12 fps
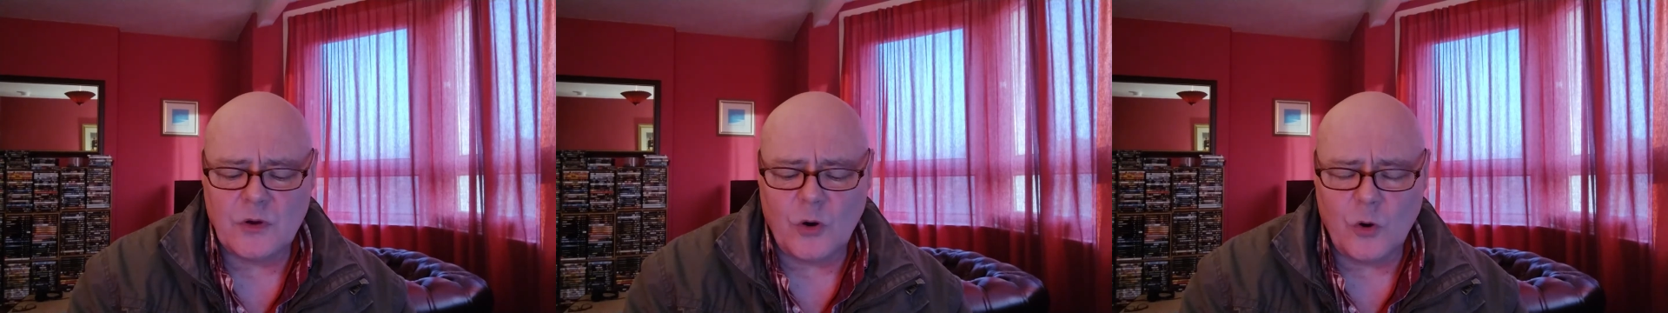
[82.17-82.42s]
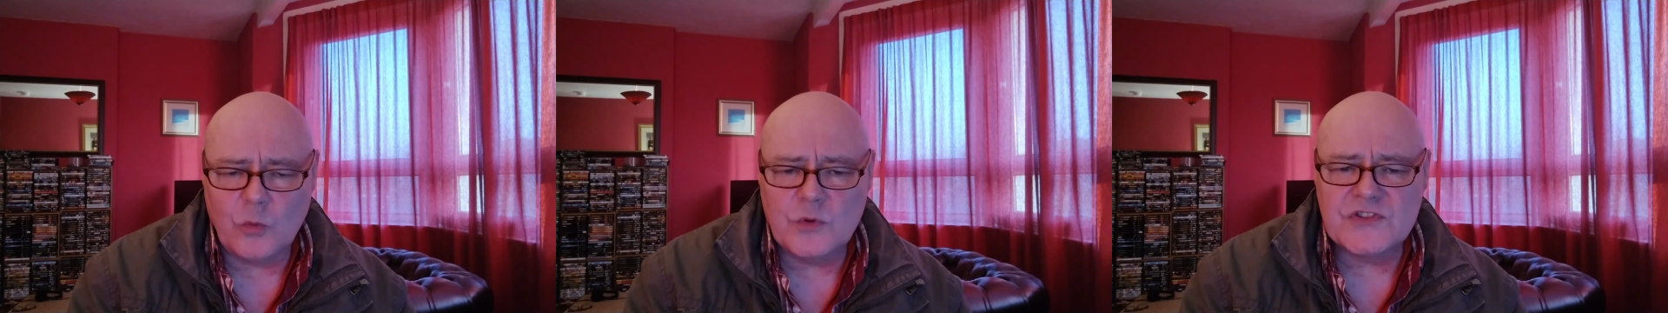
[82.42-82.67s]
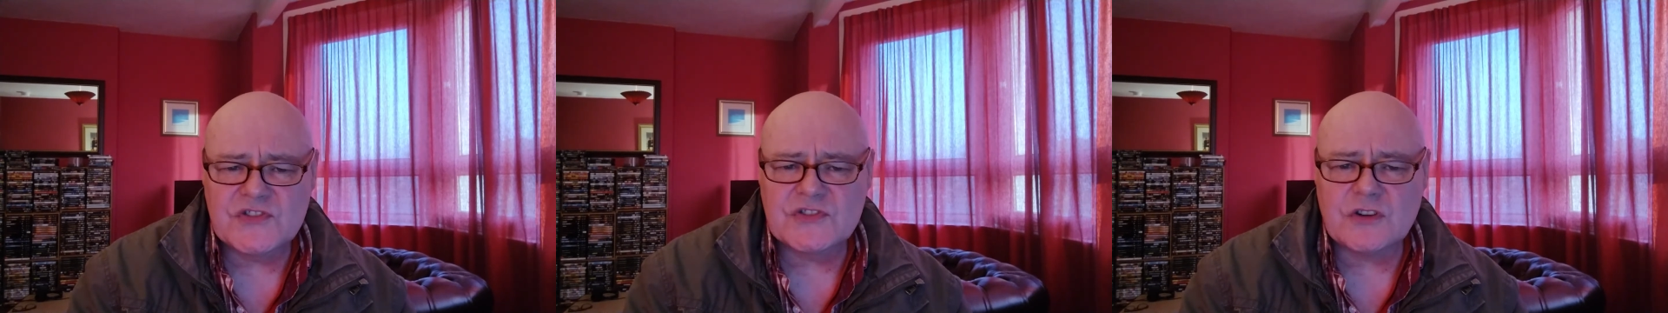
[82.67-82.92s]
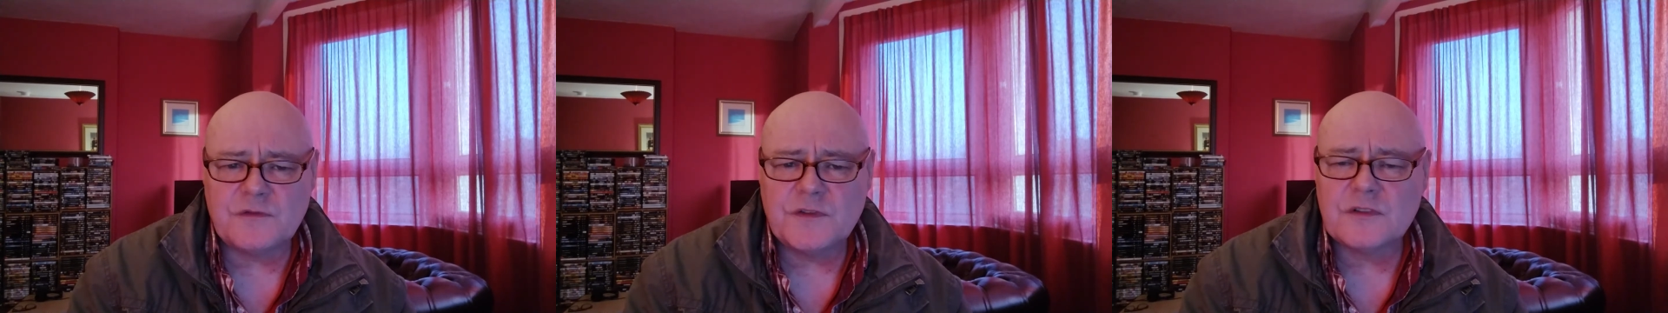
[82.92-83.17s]
always
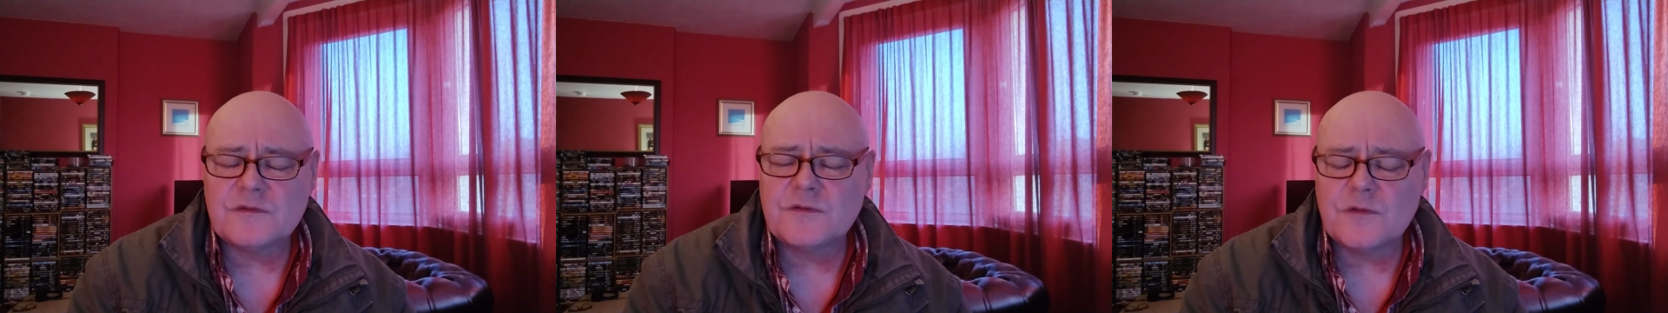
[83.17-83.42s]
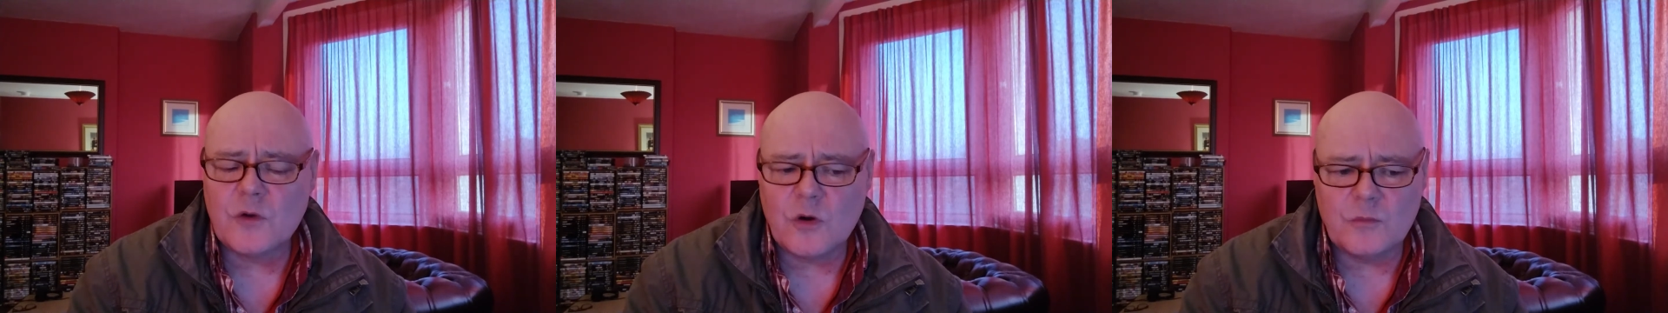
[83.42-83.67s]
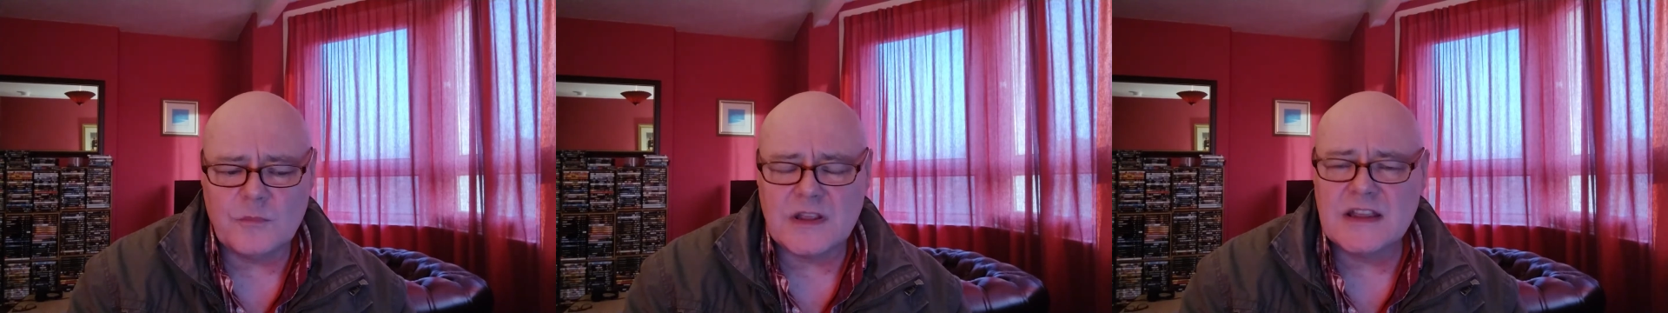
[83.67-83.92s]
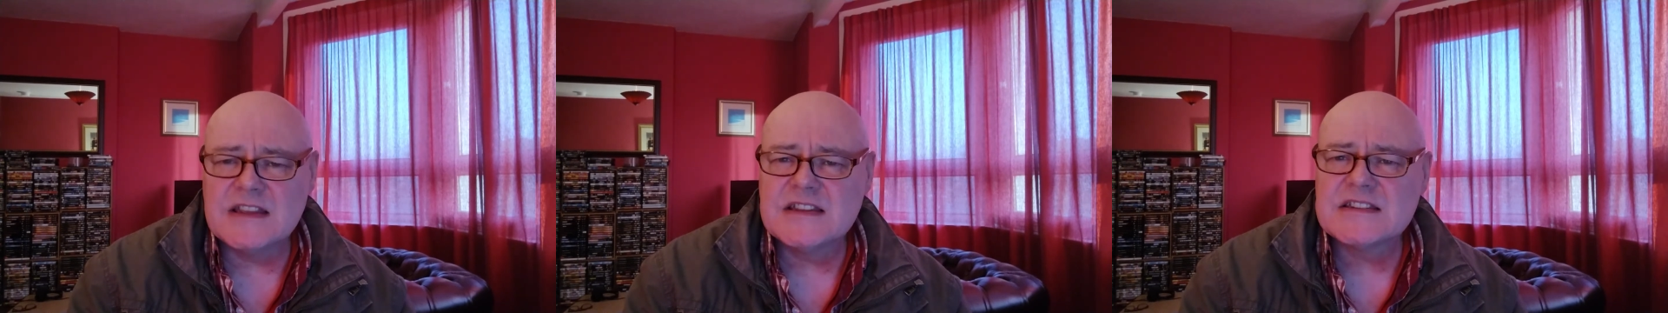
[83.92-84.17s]
suffered from
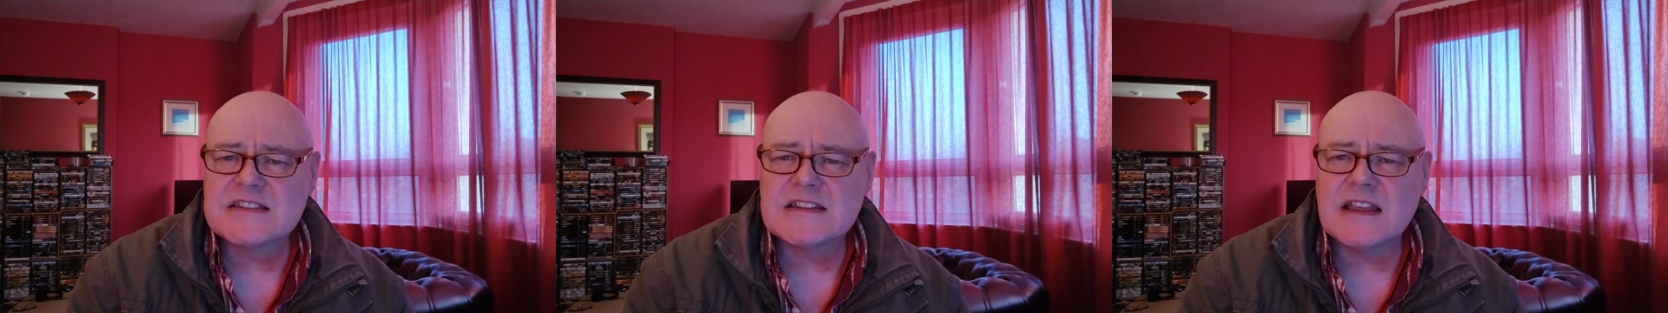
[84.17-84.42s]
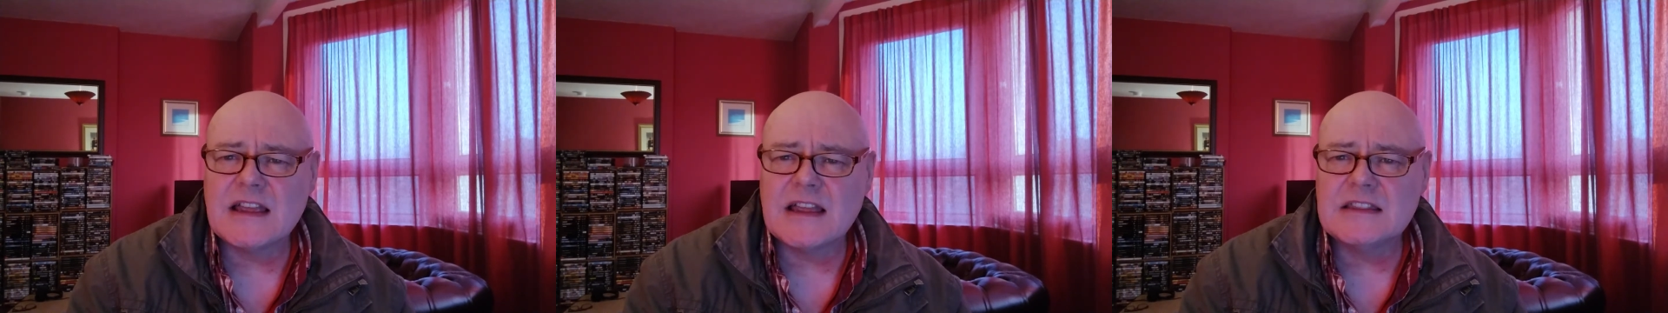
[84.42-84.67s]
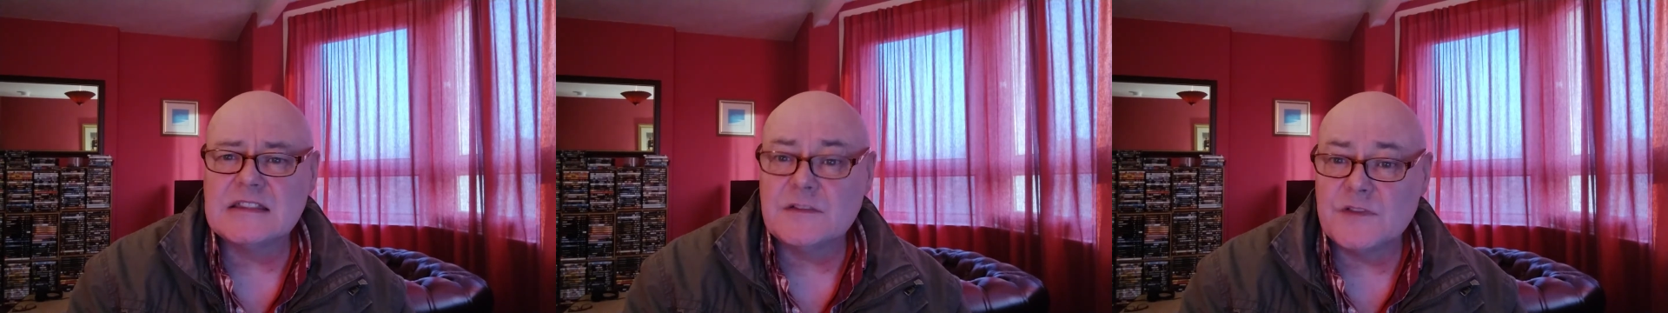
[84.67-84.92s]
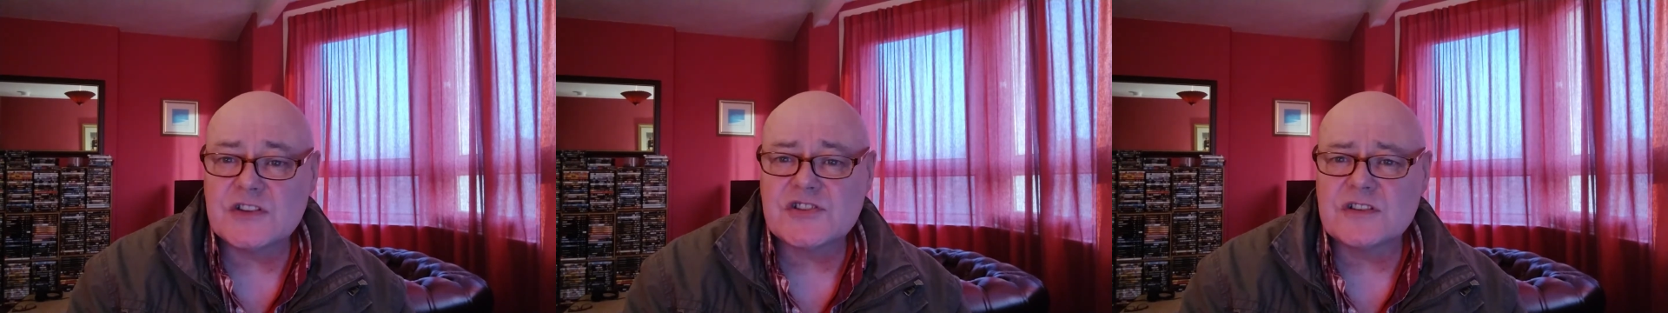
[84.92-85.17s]
is
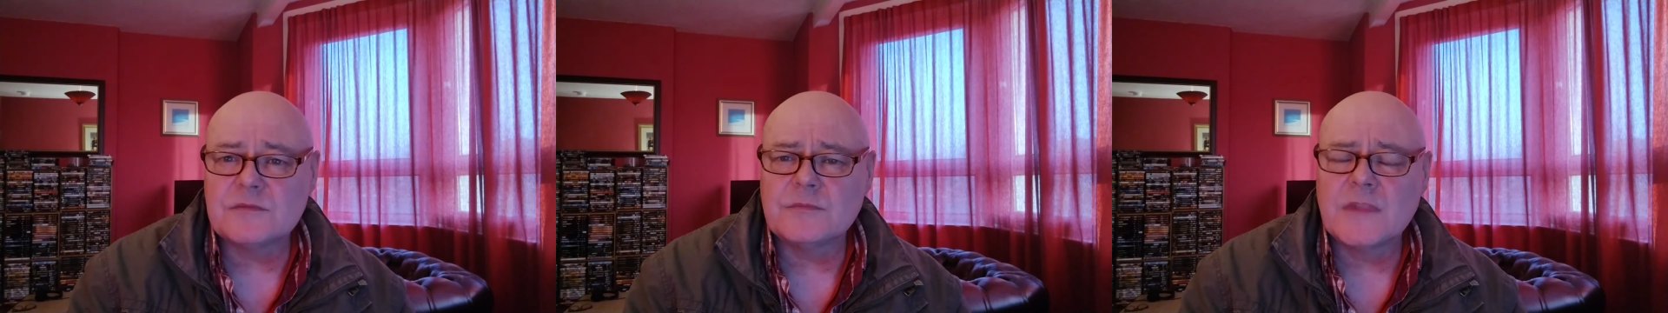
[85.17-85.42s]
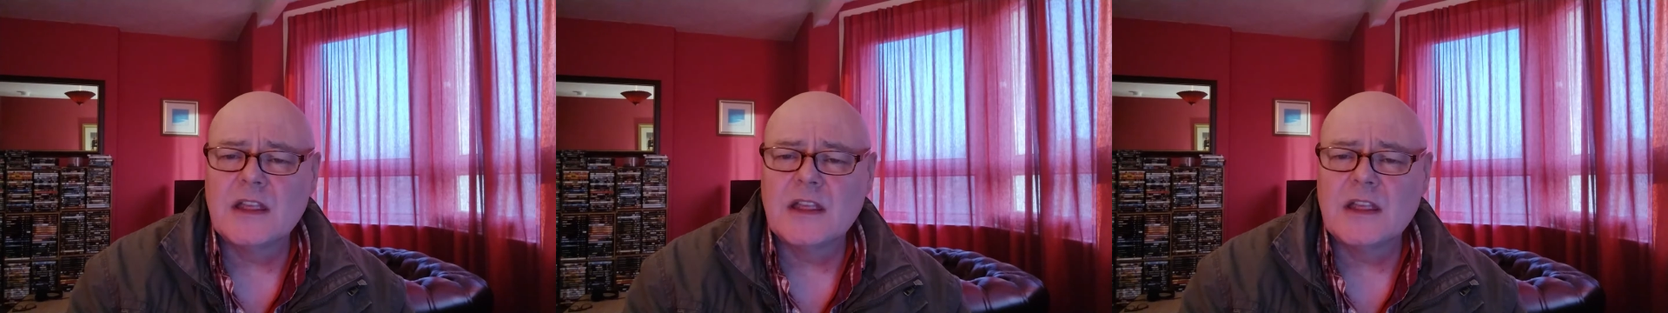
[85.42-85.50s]
division,